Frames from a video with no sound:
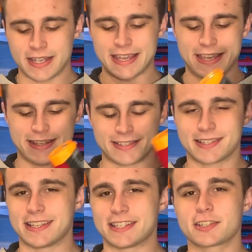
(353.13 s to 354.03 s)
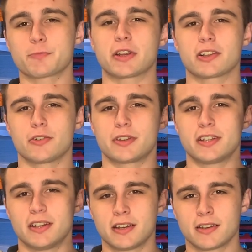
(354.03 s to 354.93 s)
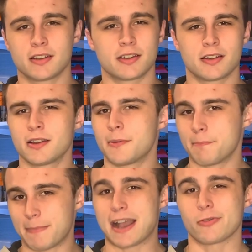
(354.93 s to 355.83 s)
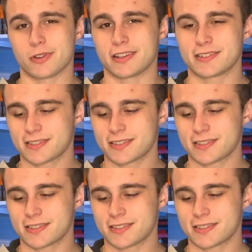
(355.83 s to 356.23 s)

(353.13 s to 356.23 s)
is the spring-loaded mag release.